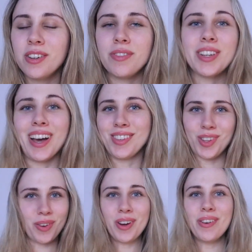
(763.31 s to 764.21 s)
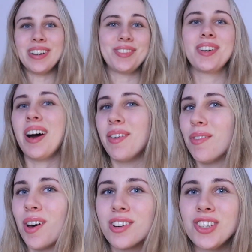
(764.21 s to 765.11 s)
If you guys don't know, I do have a
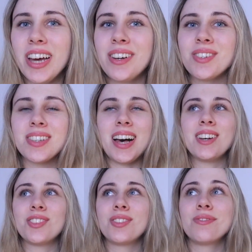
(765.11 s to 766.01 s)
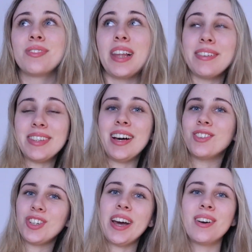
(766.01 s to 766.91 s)
vlog channel slash lifestyle
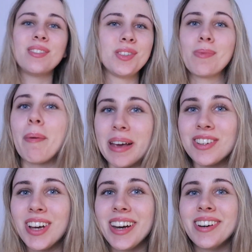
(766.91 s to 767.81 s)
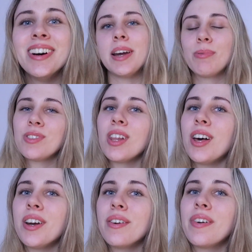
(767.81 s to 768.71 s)
channel, which is my main channel, and I post a
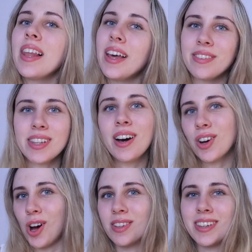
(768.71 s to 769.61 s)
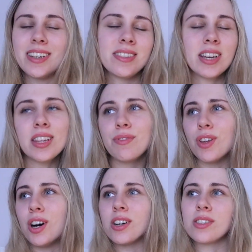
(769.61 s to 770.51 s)
lot of lifestyle content, daily
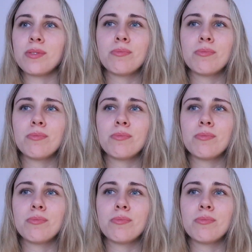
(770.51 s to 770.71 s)
vlogs,